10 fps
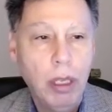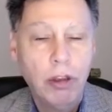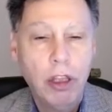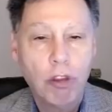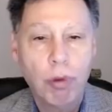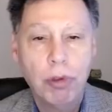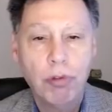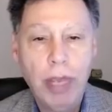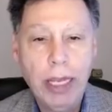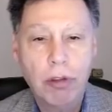this from the
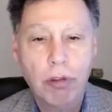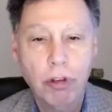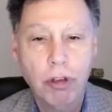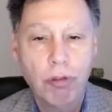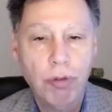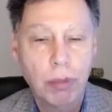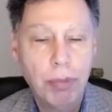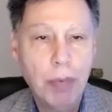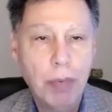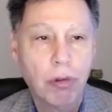fake Surgisphere
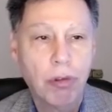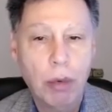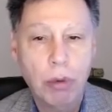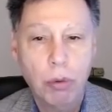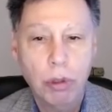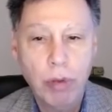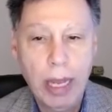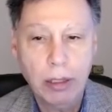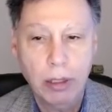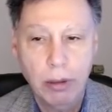papers that were
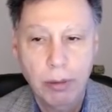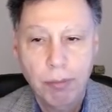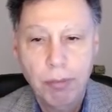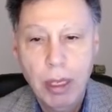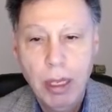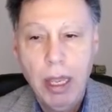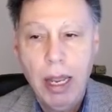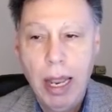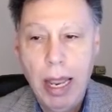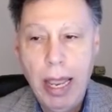retracted.
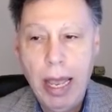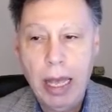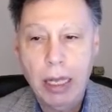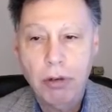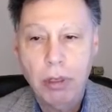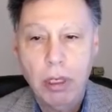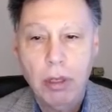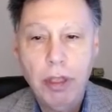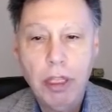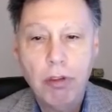And
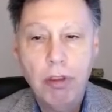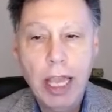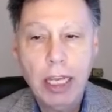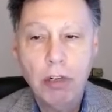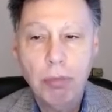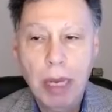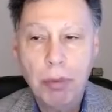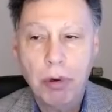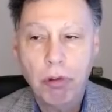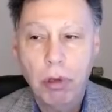these negative
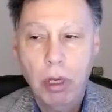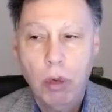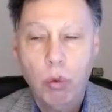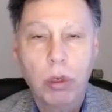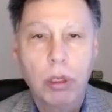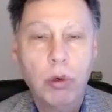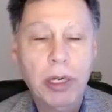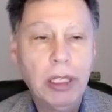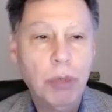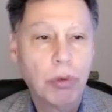papers were
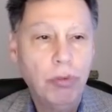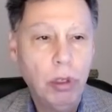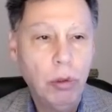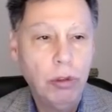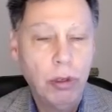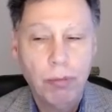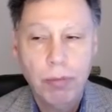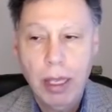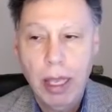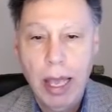quickly reviewed
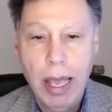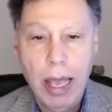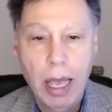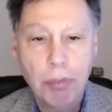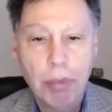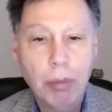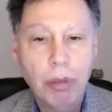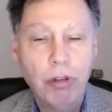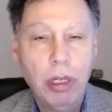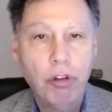and
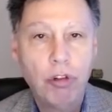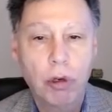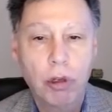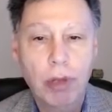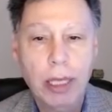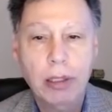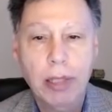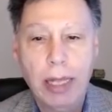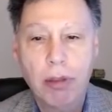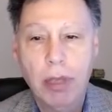published in journals like
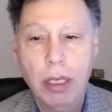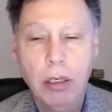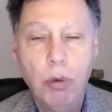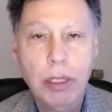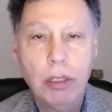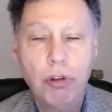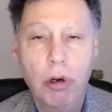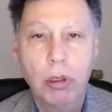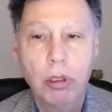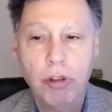Lancet, New England
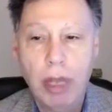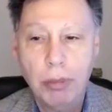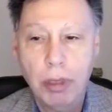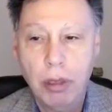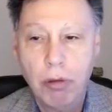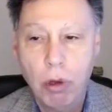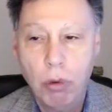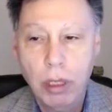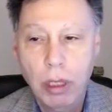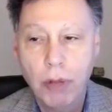Journal, JAMA, and so
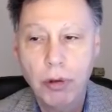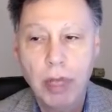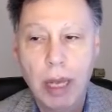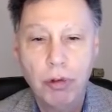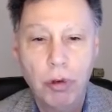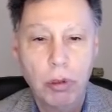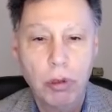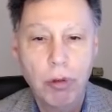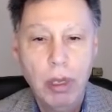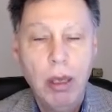on, other top
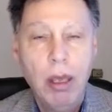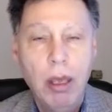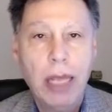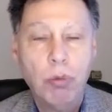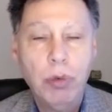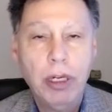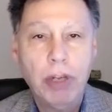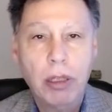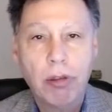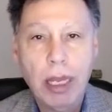journals. which
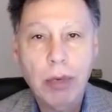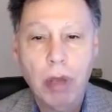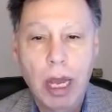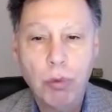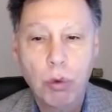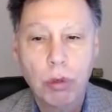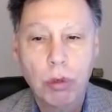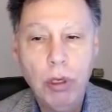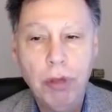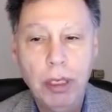at the same time were
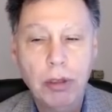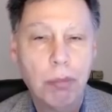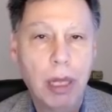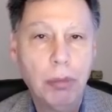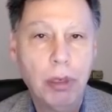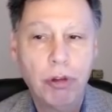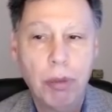refusing to publish the